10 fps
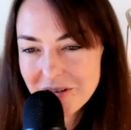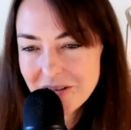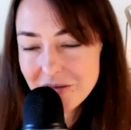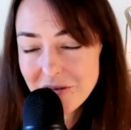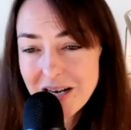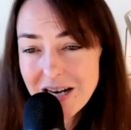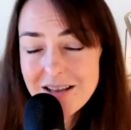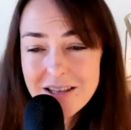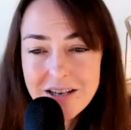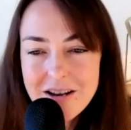It's great. And
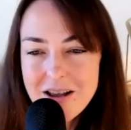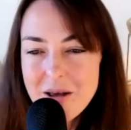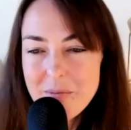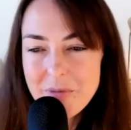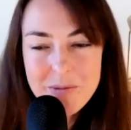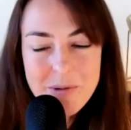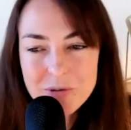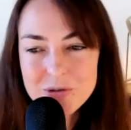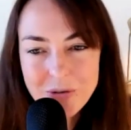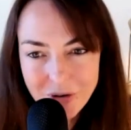I think many
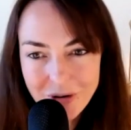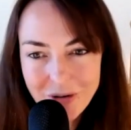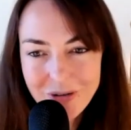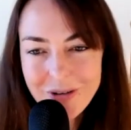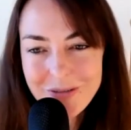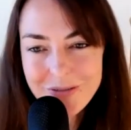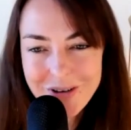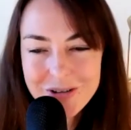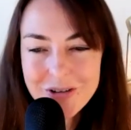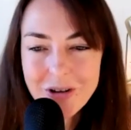people don't know how
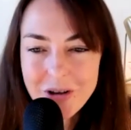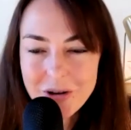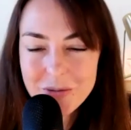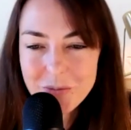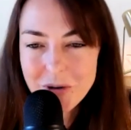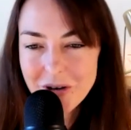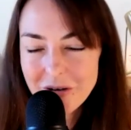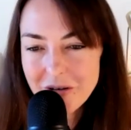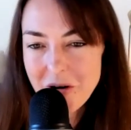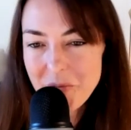far you can go with
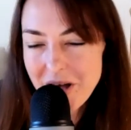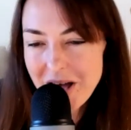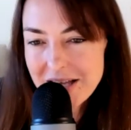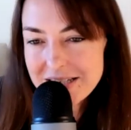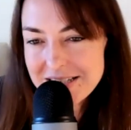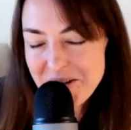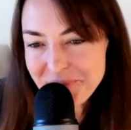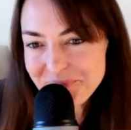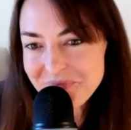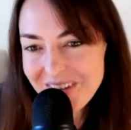Booking.com.
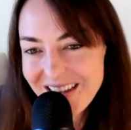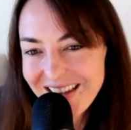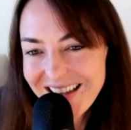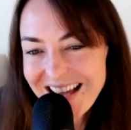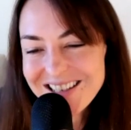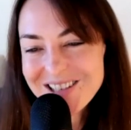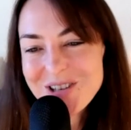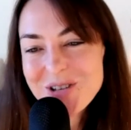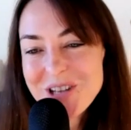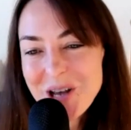And I think in
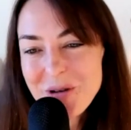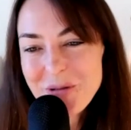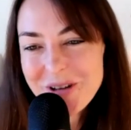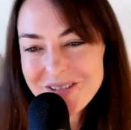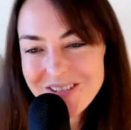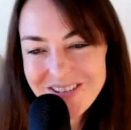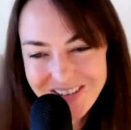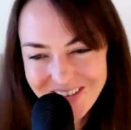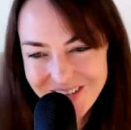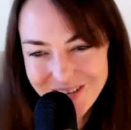the hotel world,
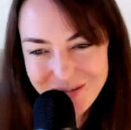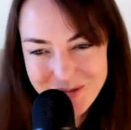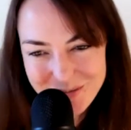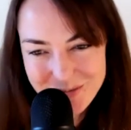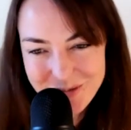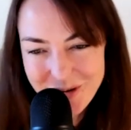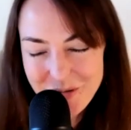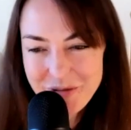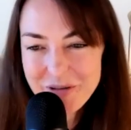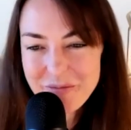it's much more
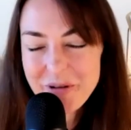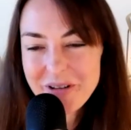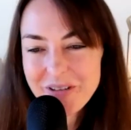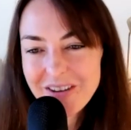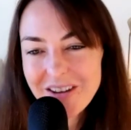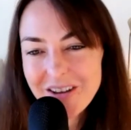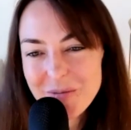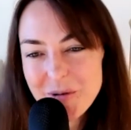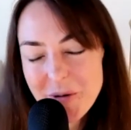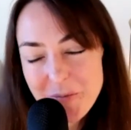common, but
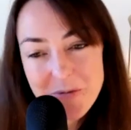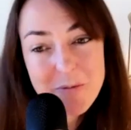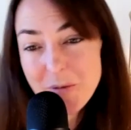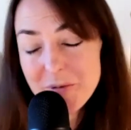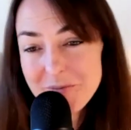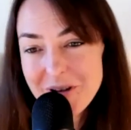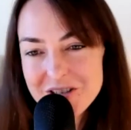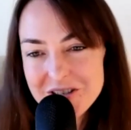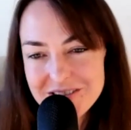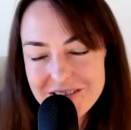for property
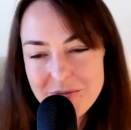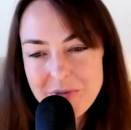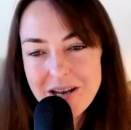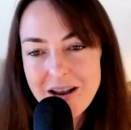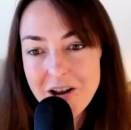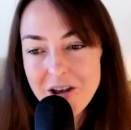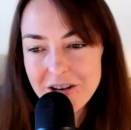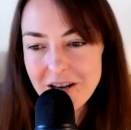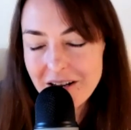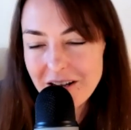managers, still many are learning.